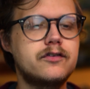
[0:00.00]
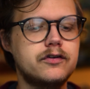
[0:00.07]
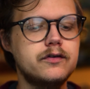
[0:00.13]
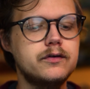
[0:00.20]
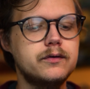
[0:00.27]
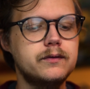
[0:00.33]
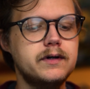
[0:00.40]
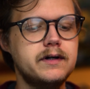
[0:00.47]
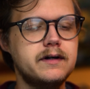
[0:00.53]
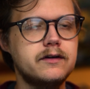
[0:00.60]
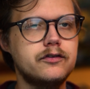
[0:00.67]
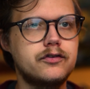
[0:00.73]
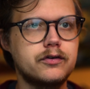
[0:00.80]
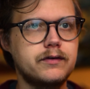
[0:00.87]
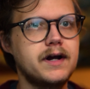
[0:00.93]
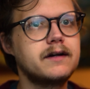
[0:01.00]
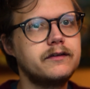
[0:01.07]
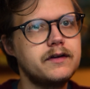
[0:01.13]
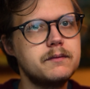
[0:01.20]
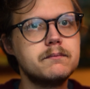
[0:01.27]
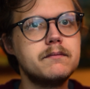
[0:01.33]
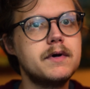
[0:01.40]
to
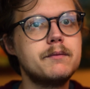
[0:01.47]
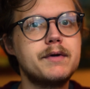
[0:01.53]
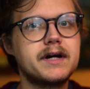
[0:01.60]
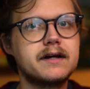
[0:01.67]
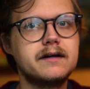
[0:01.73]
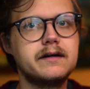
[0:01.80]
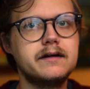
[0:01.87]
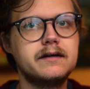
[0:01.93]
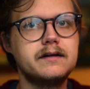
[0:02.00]
directly mimic